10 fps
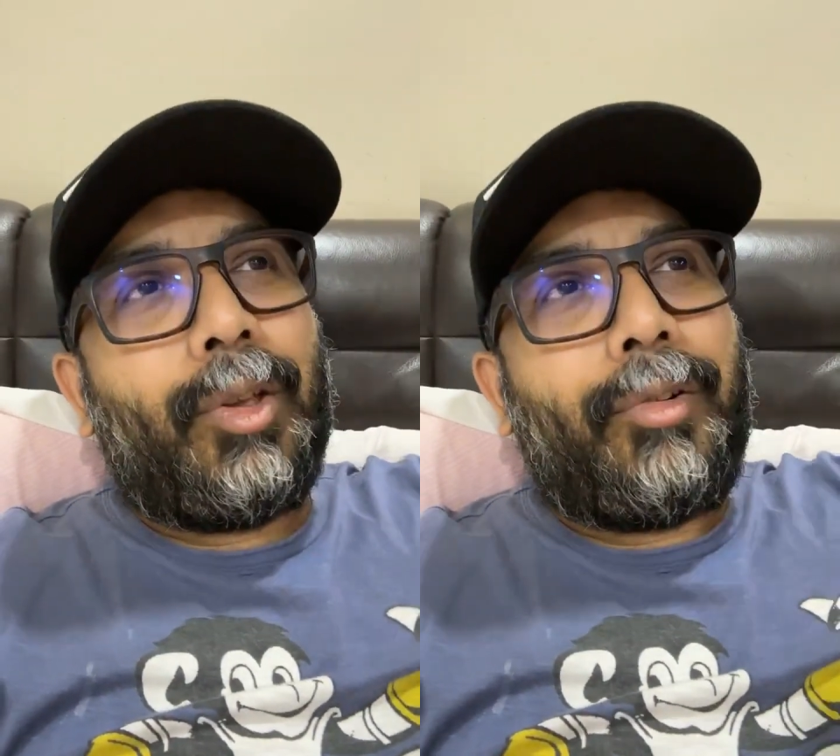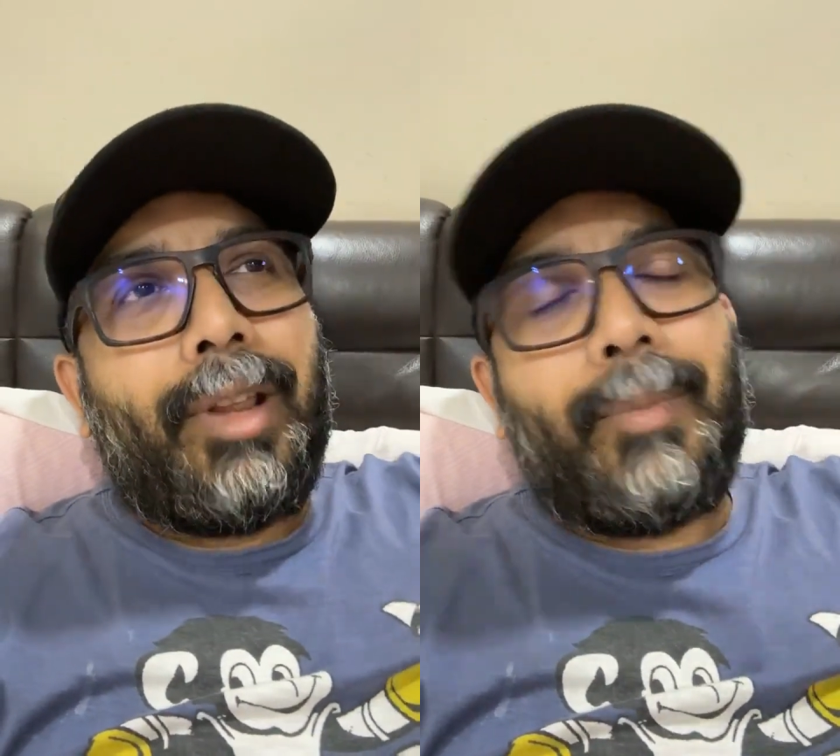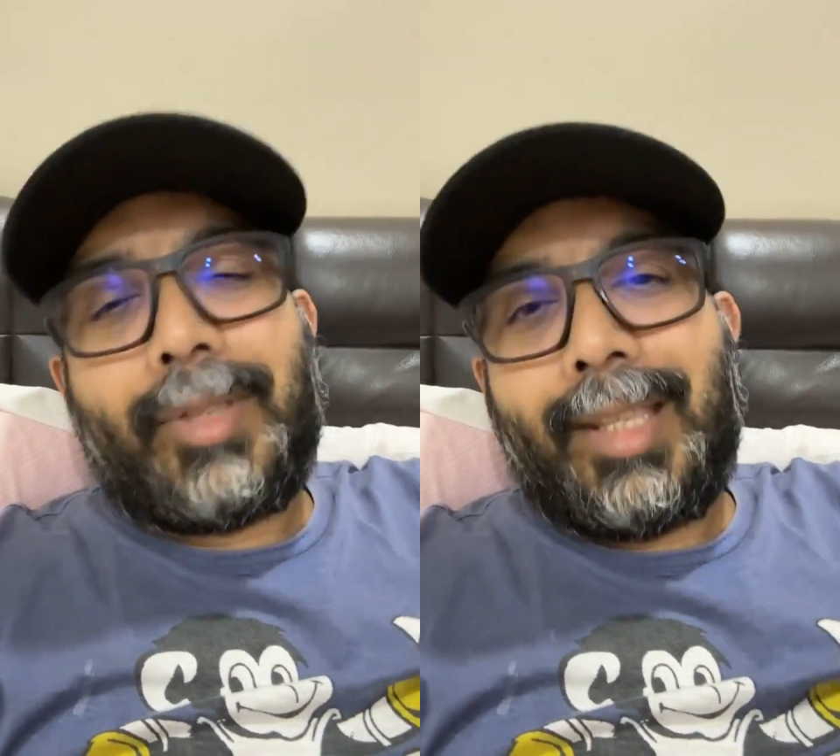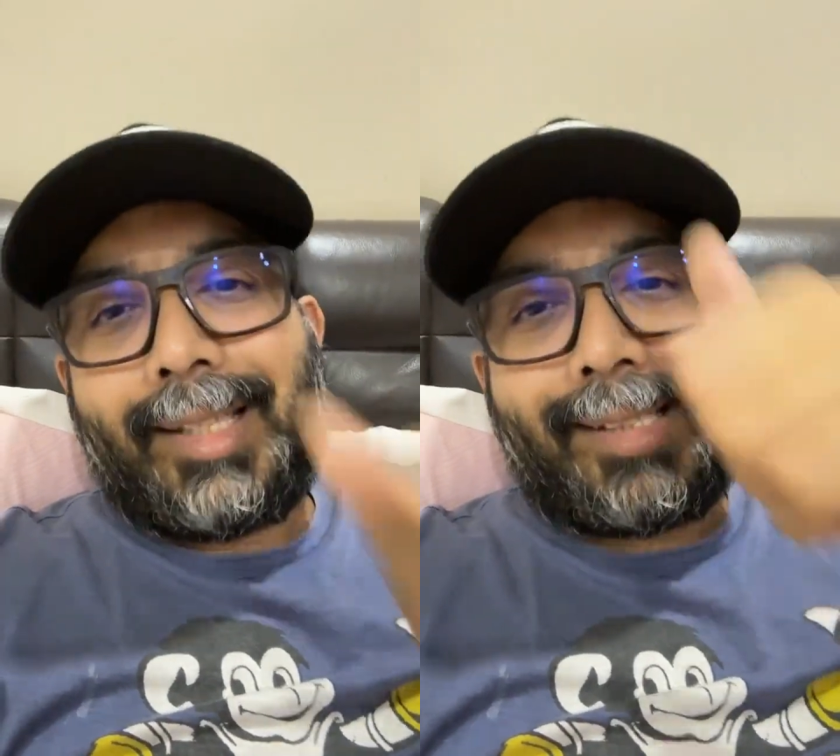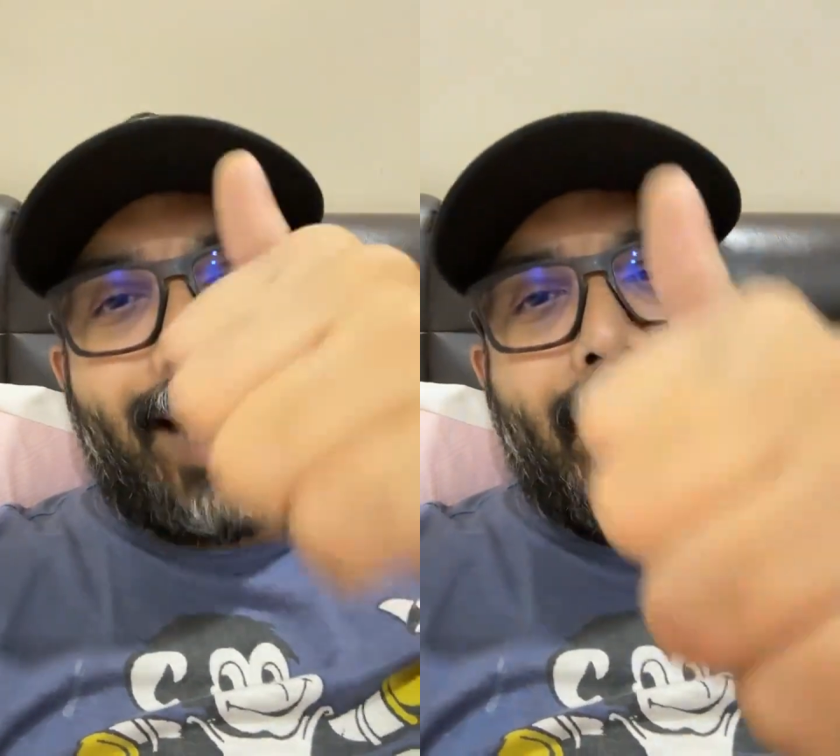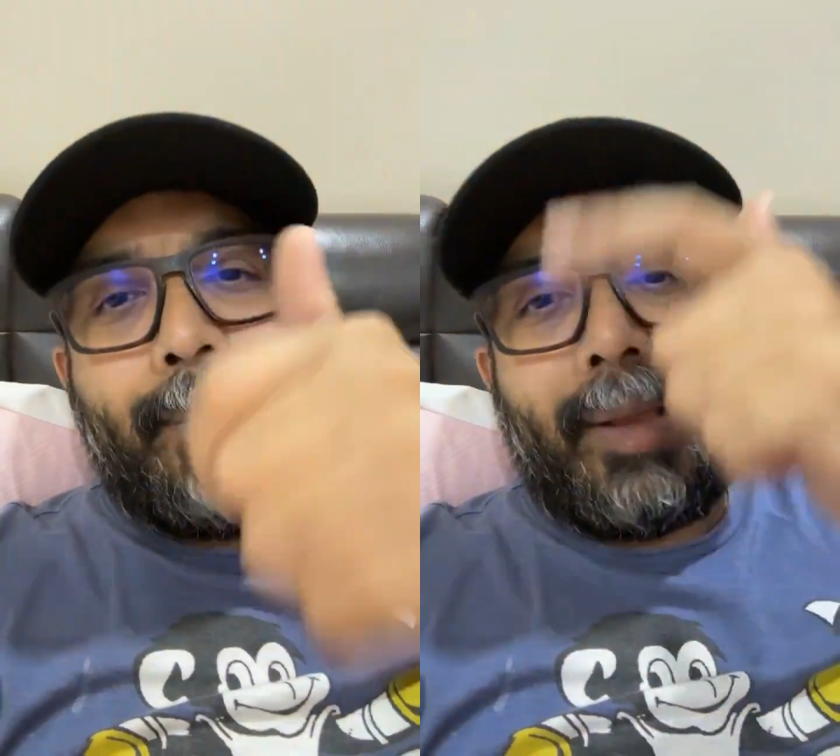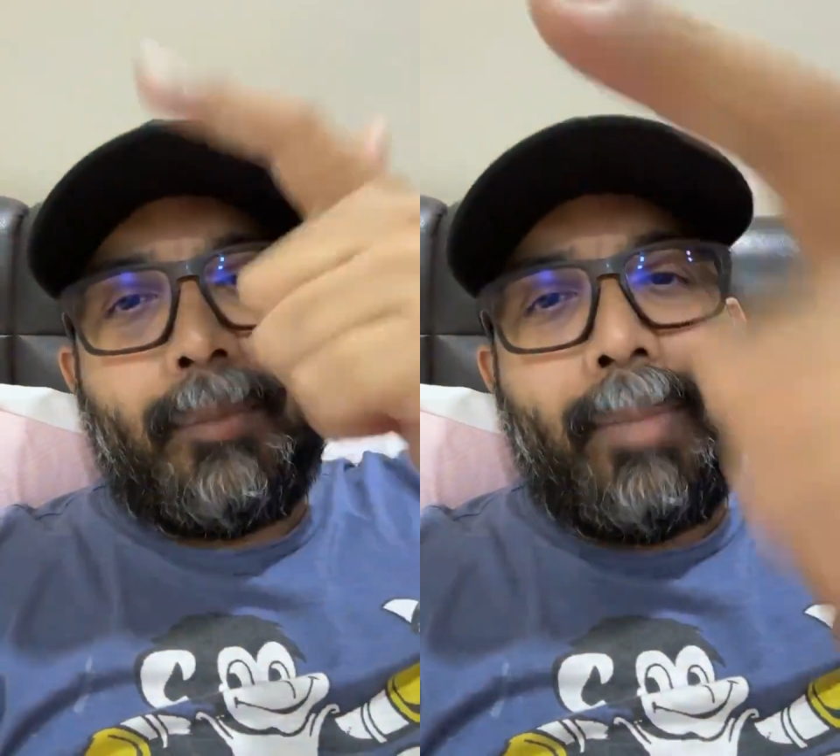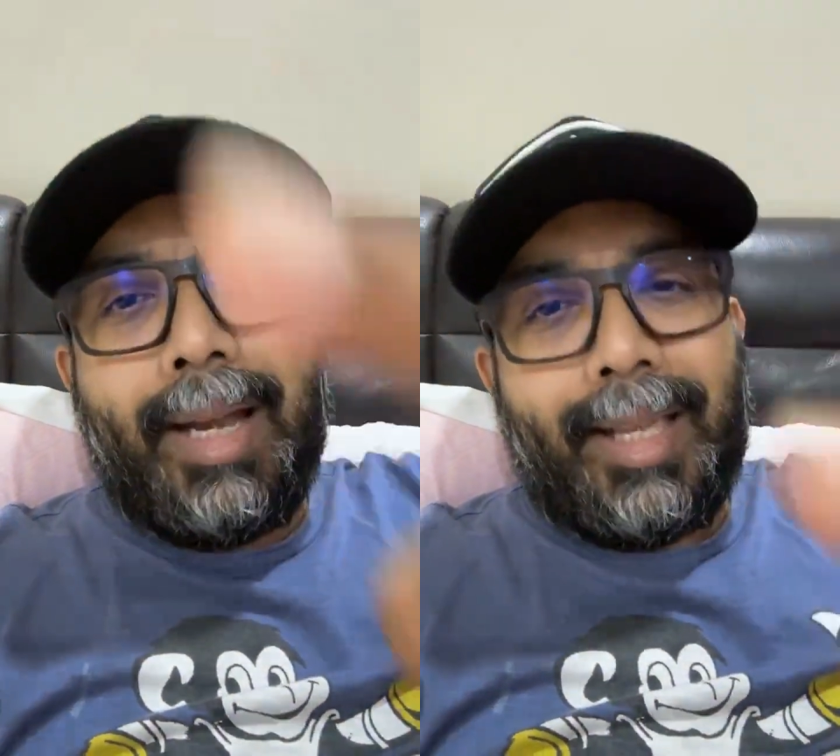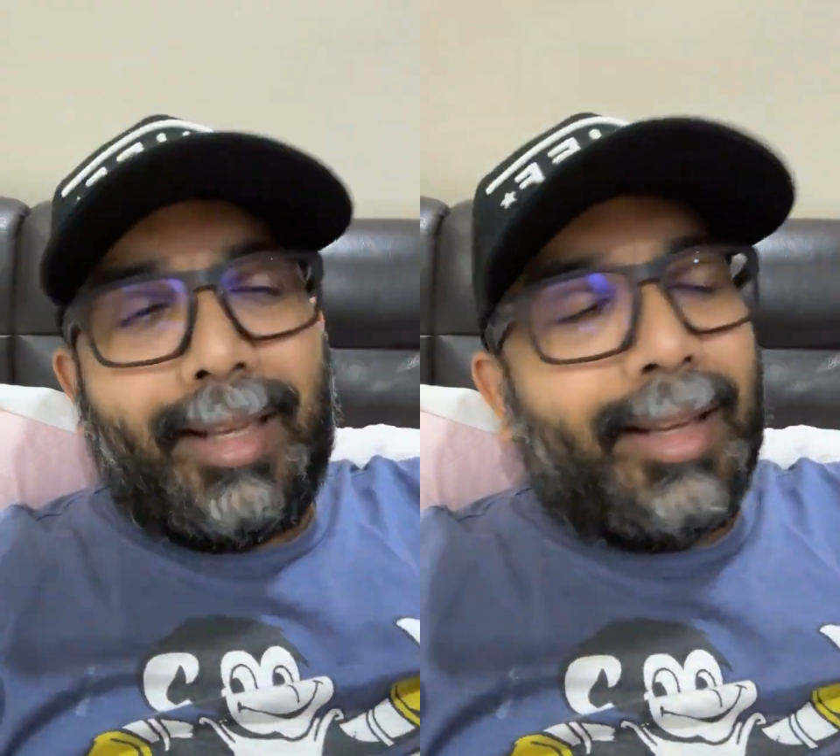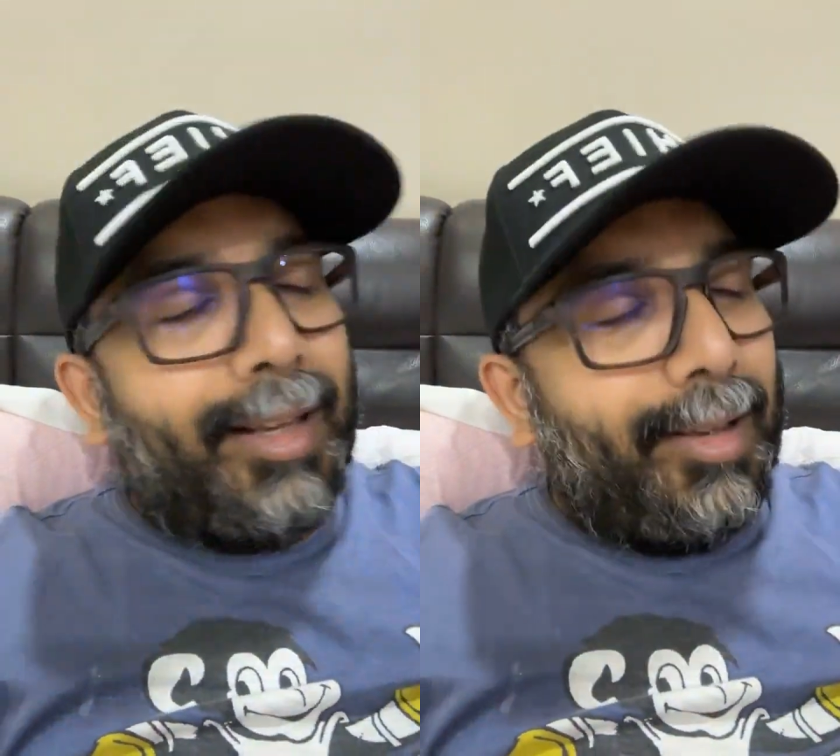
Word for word: and your dreams needs time and money.